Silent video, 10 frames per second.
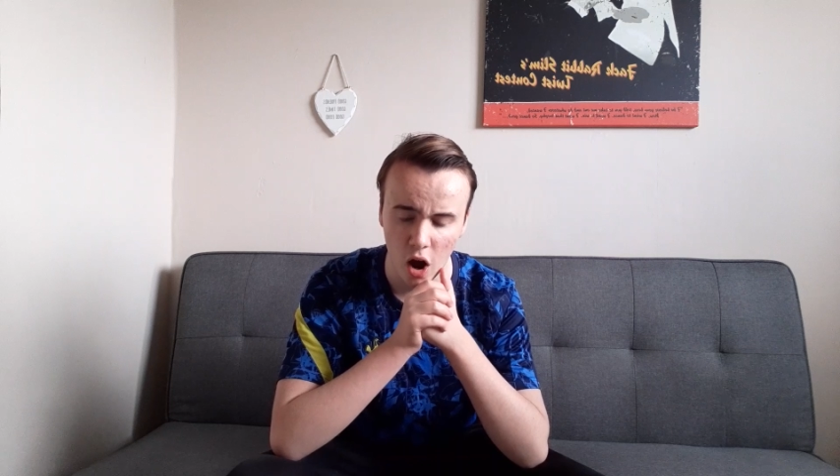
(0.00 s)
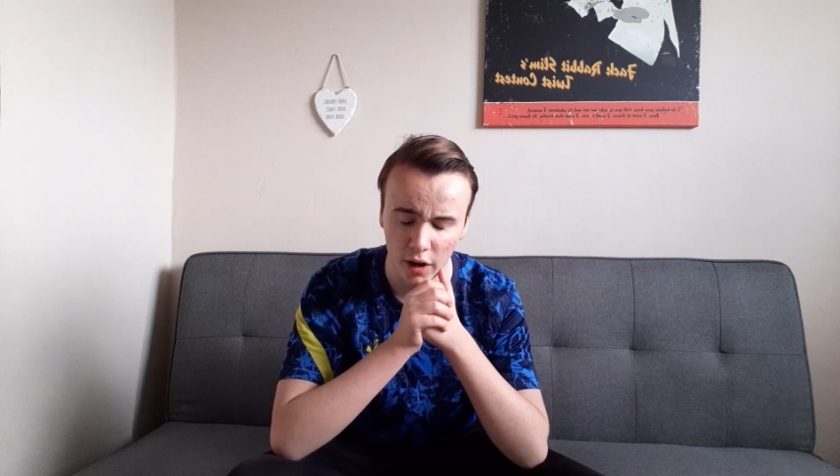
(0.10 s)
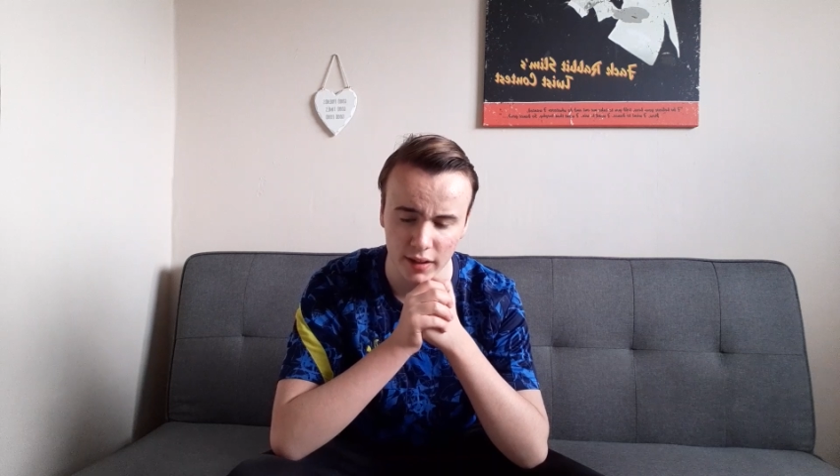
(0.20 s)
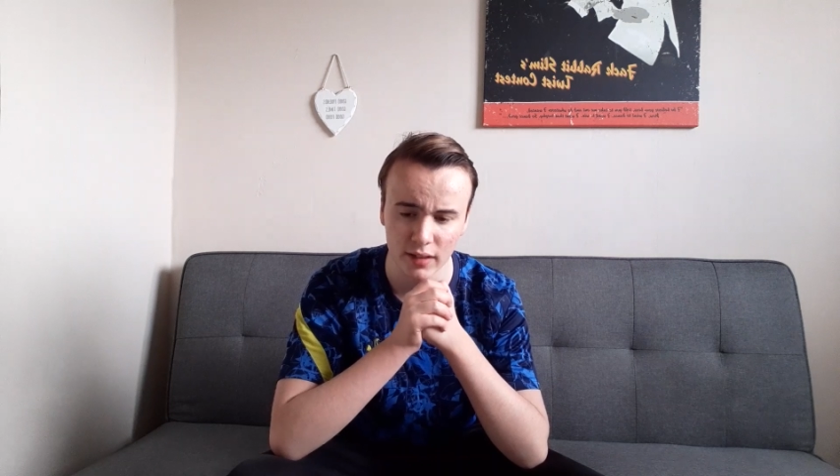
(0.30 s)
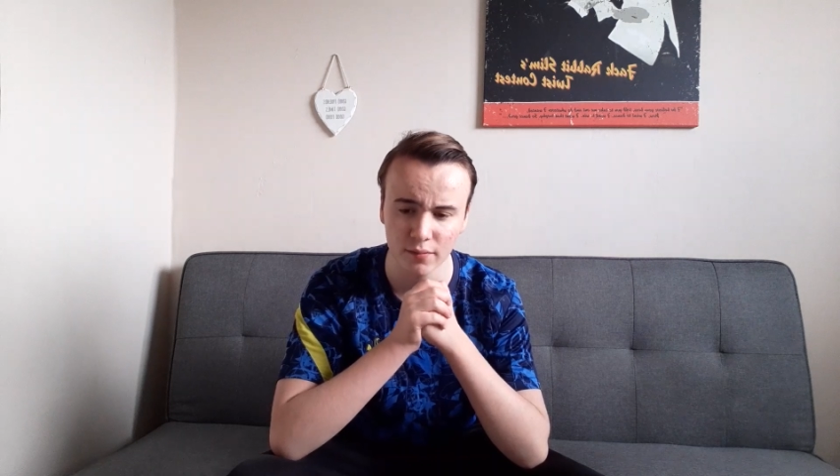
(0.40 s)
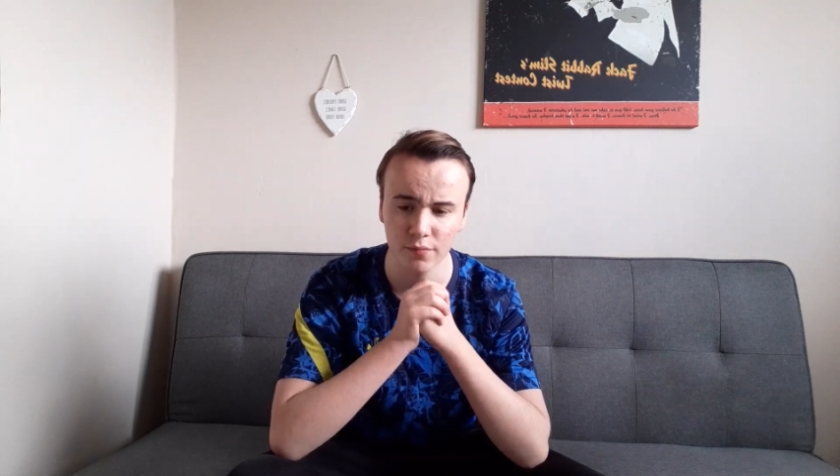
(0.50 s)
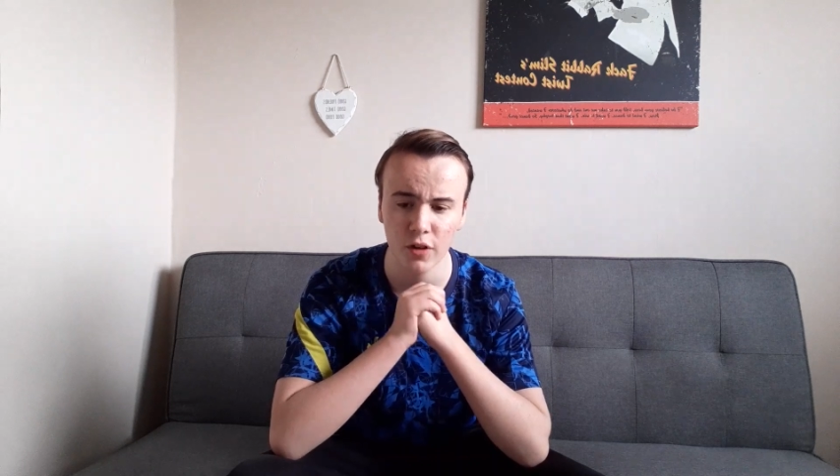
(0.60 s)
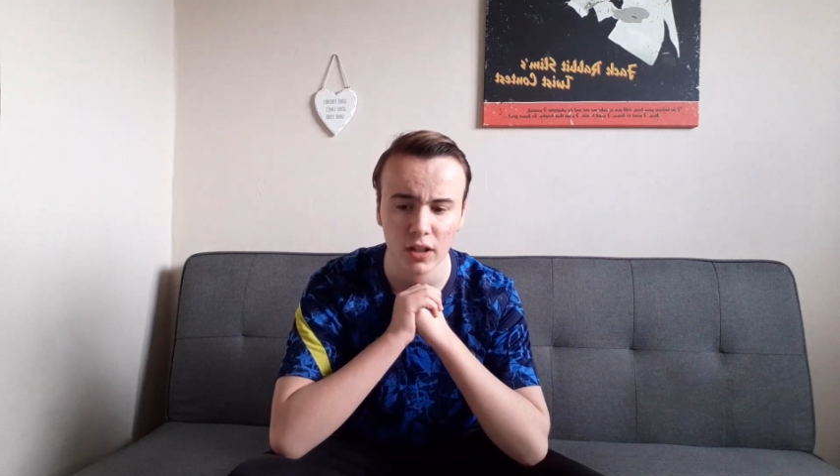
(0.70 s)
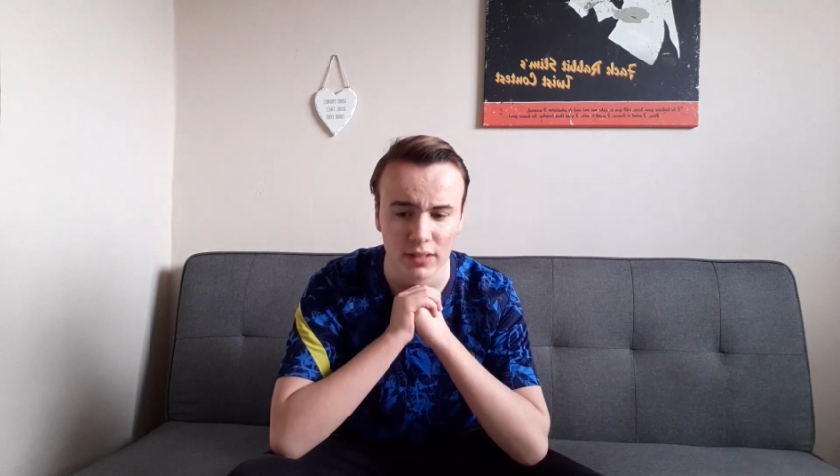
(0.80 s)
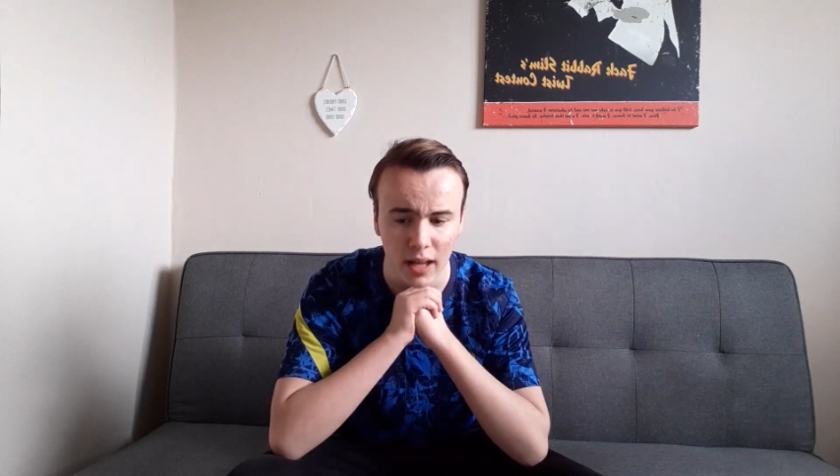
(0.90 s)
I think
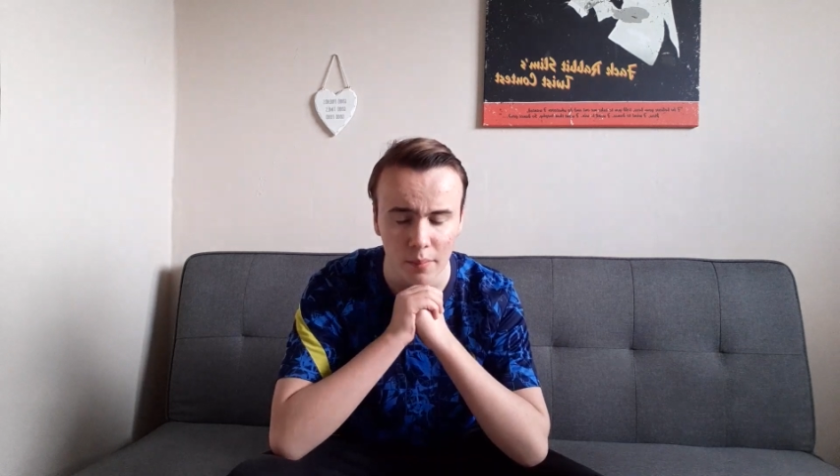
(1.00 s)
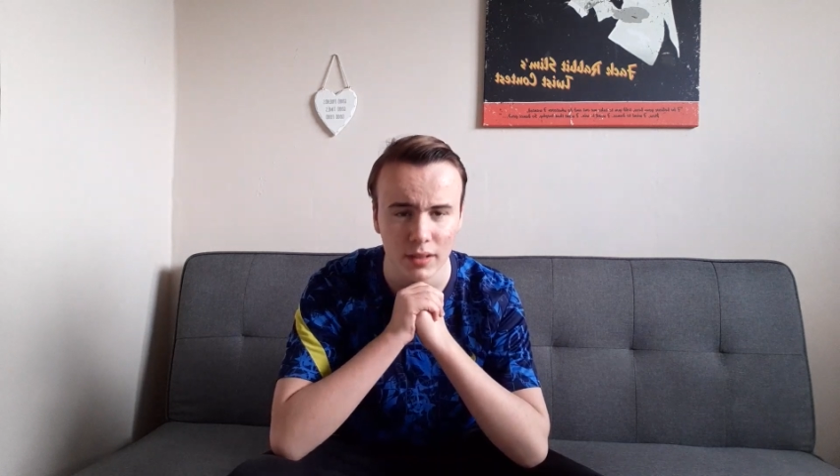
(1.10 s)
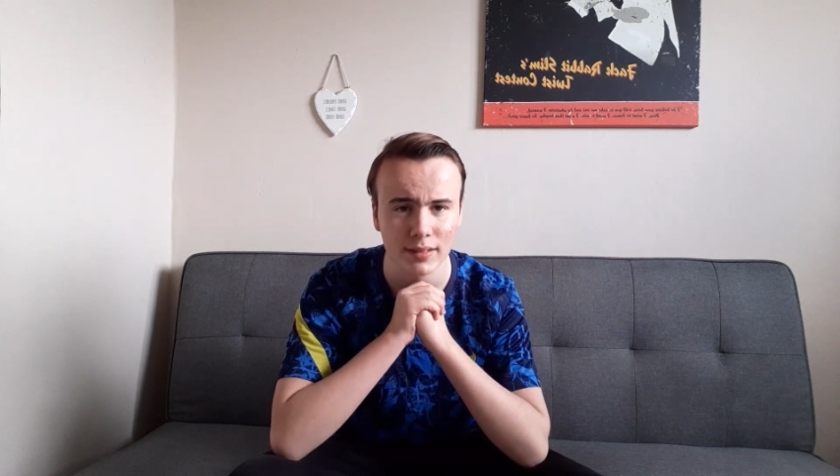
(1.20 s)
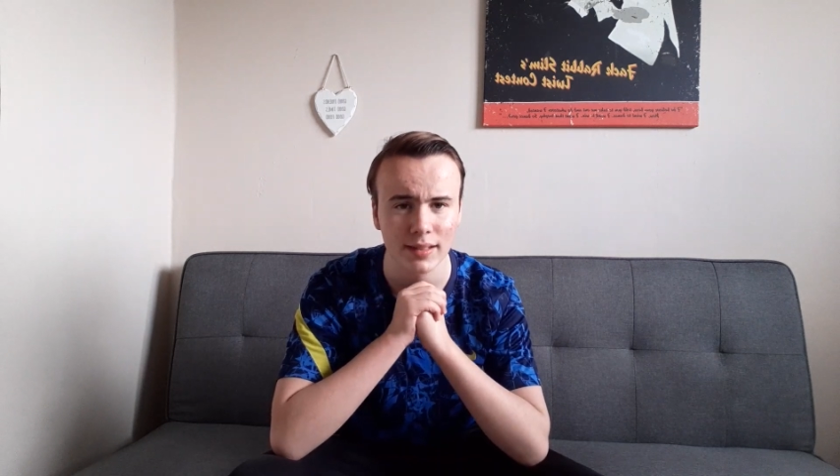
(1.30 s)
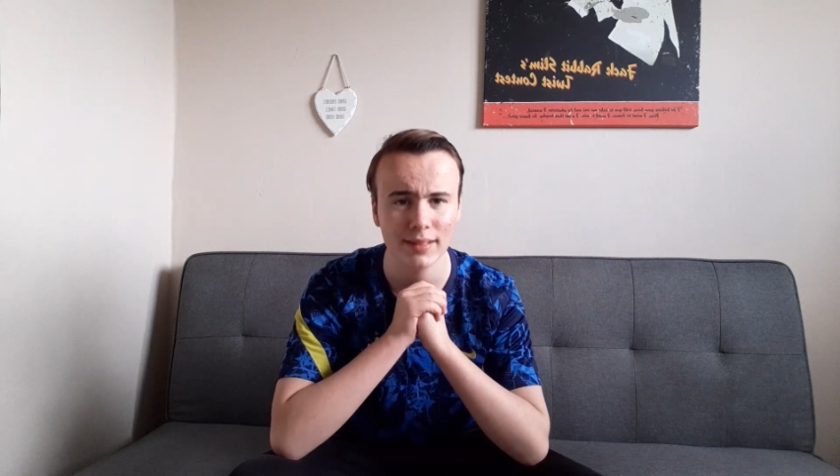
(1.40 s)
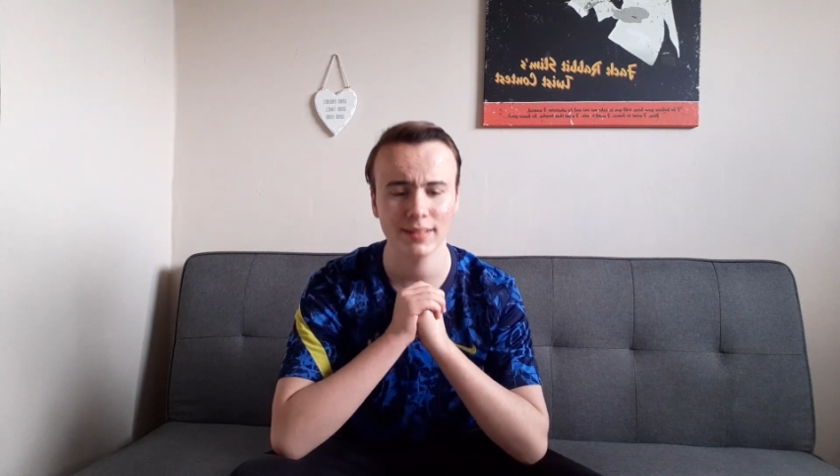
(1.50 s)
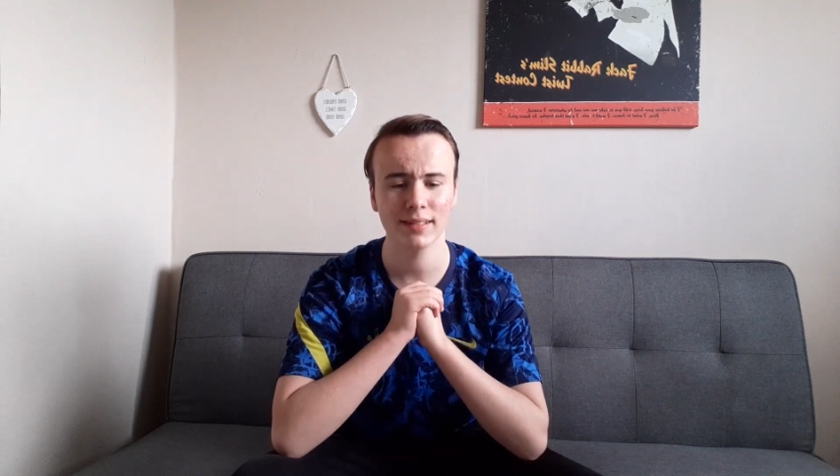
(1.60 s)
first game of the season,